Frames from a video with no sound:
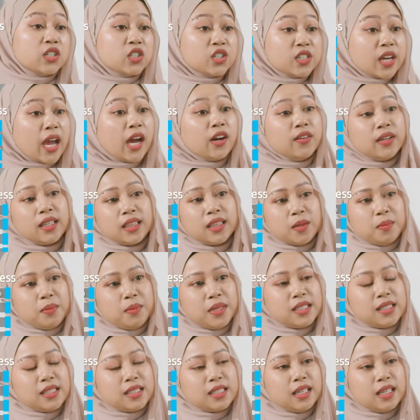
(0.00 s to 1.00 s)
Sharing the
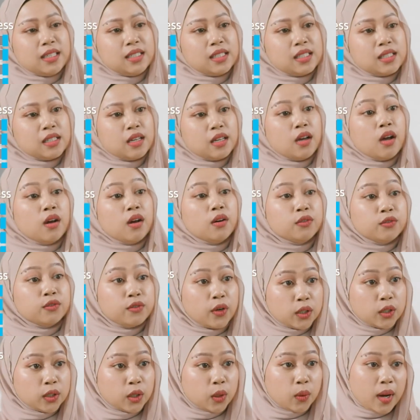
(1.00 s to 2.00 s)
Business,
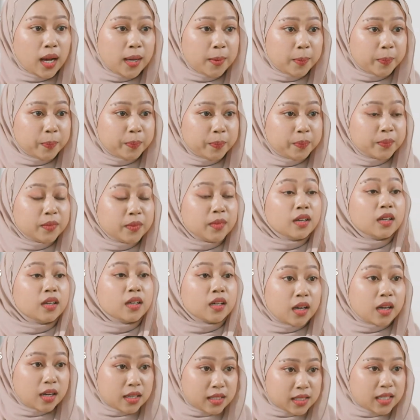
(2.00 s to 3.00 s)
Follow Up,
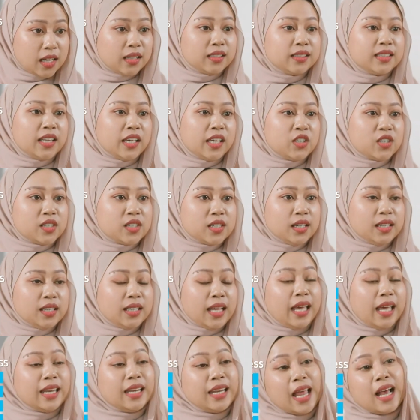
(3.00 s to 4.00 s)
Consultation,
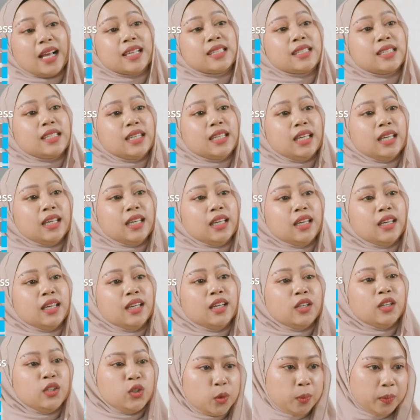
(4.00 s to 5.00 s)
and lastly,
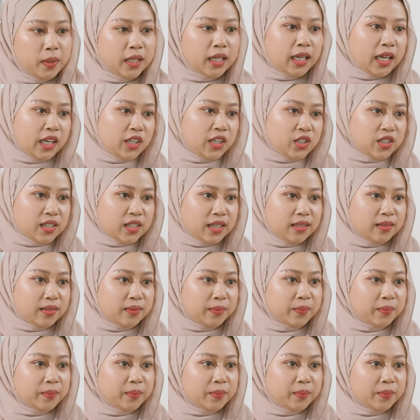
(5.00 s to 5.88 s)
Duplication.